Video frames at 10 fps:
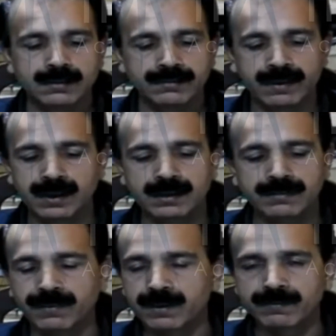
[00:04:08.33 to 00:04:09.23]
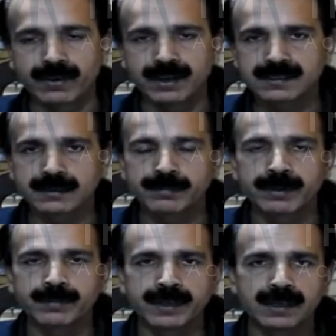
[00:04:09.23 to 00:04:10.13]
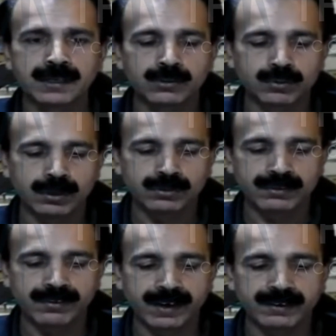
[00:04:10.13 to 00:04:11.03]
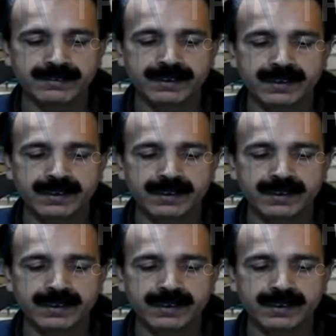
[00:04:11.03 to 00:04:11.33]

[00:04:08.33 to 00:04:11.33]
For example, PLD 2005,